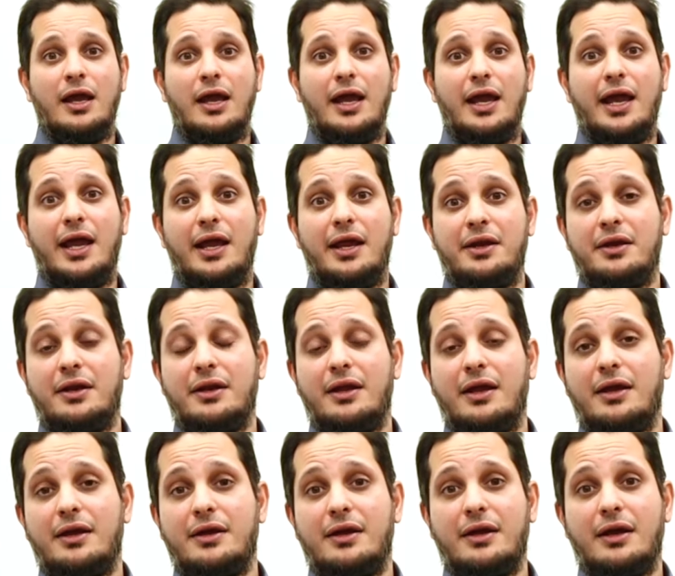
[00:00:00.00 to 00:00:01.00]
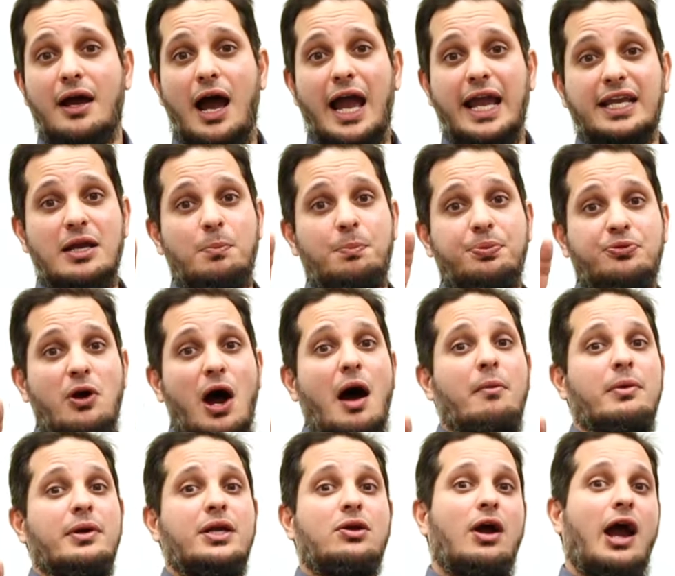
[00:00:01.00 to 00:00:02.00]
And I can
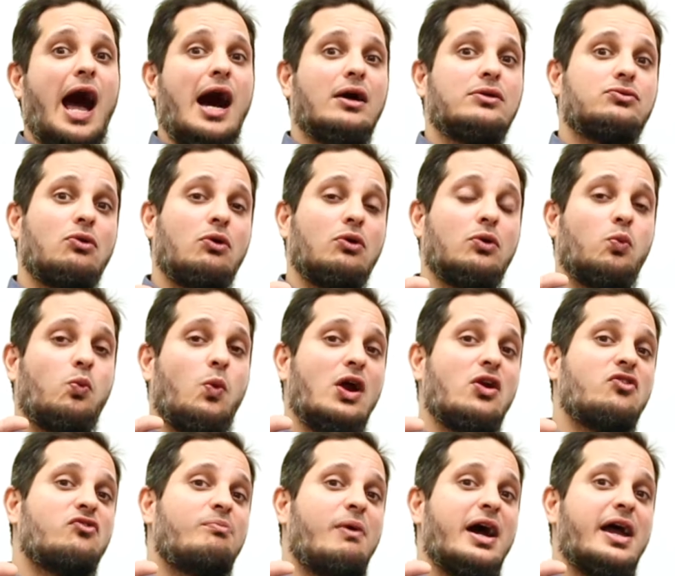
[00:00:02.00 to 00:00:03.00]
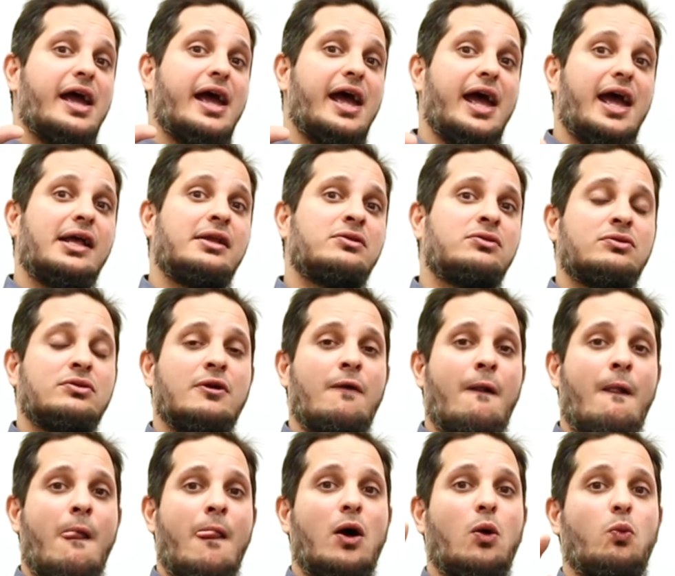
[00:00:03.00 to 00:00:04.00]
probably count on one of my hand
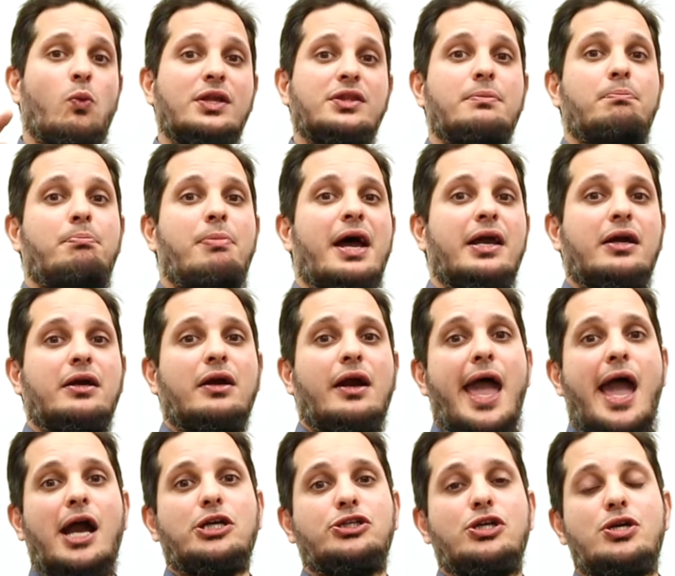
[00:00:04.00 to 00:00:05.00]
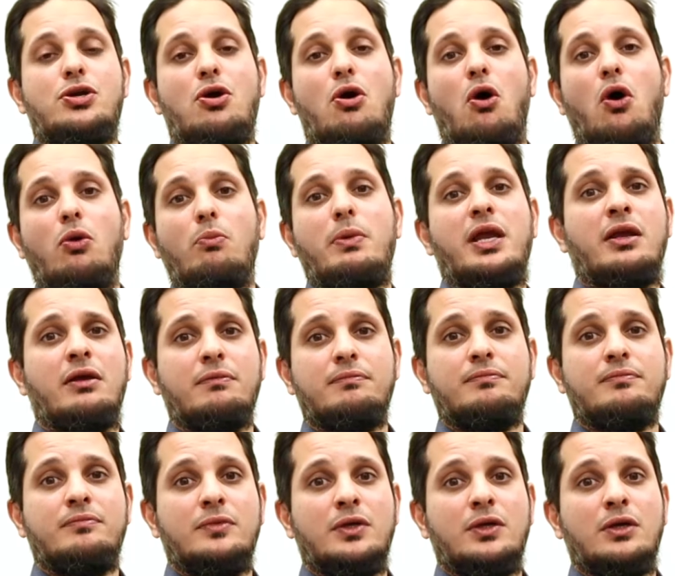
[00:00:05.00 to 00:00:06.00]
when the banker actually called me
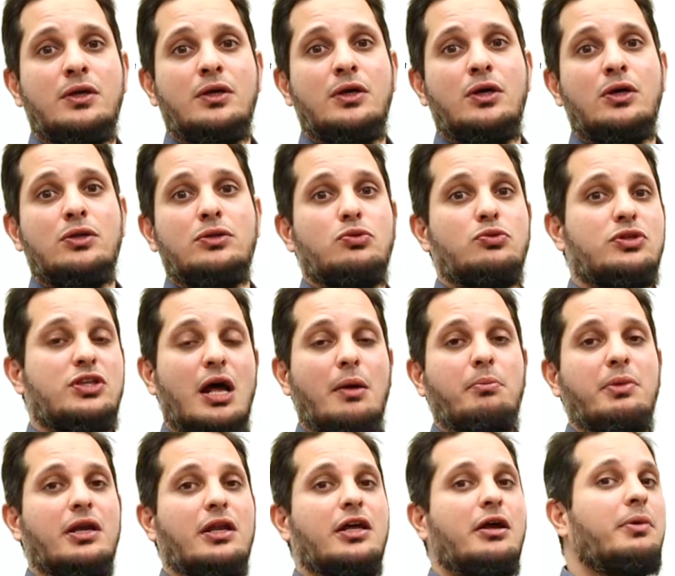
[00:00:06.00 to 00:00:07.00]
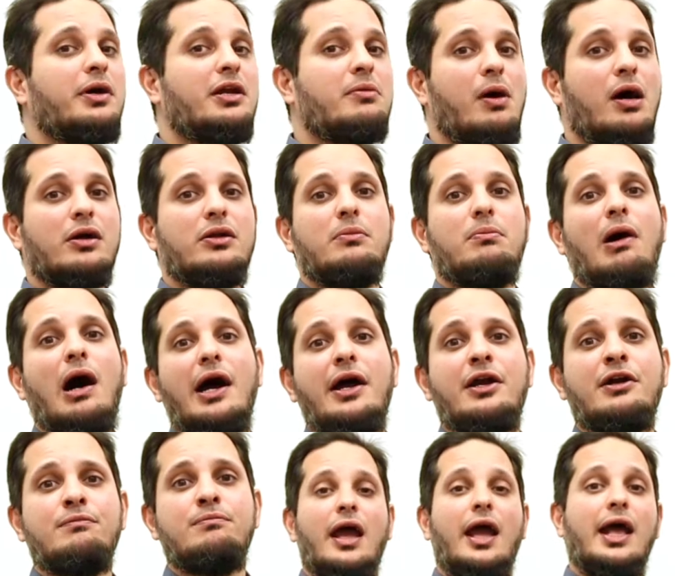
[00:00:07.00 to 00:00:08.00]
to tell me a little bit about the
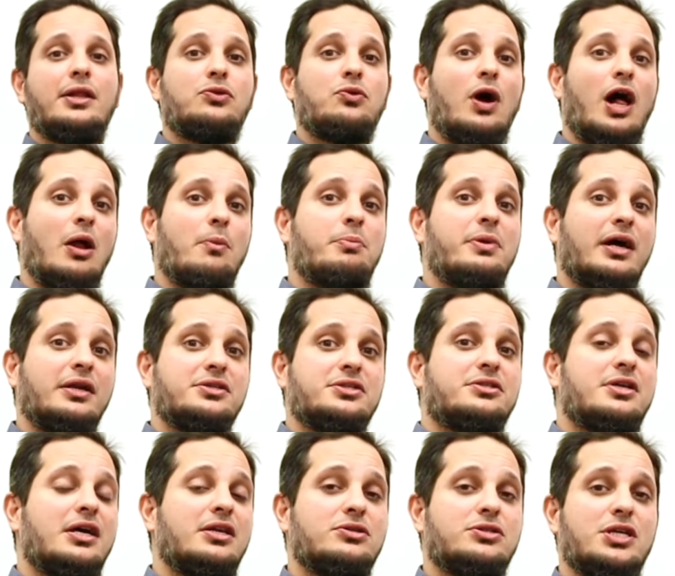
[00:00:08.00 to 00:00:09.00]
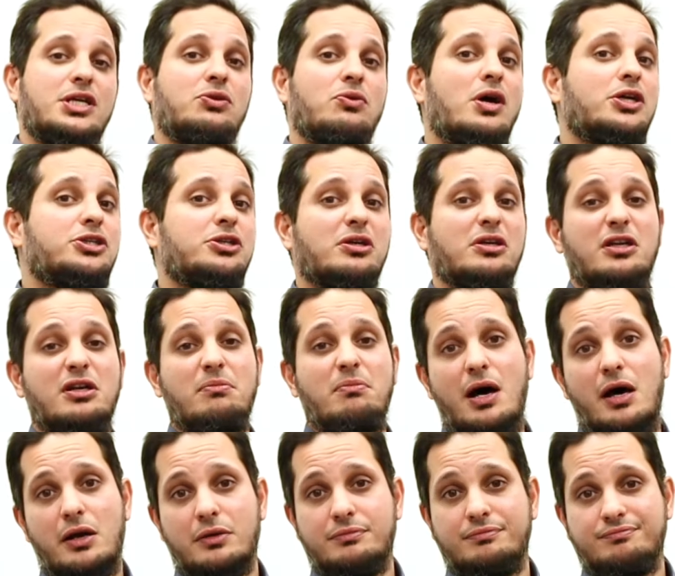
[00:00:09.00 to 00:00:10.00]
buyer and to help me understand the situation a little
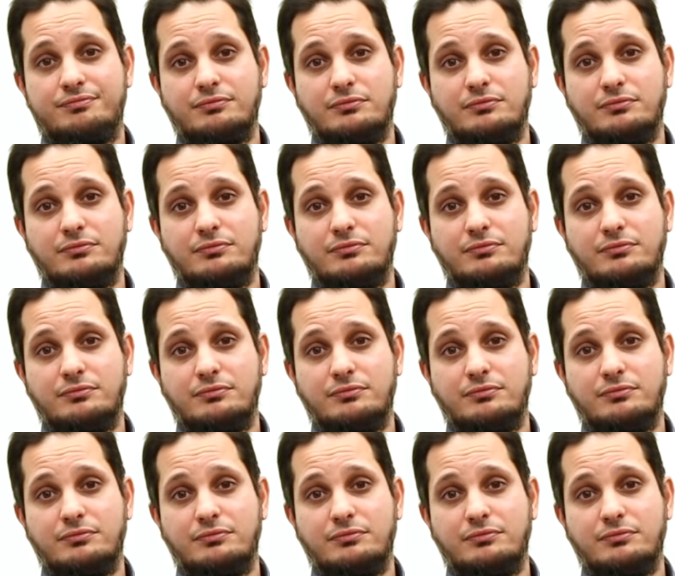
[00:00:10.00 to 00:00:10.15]
better.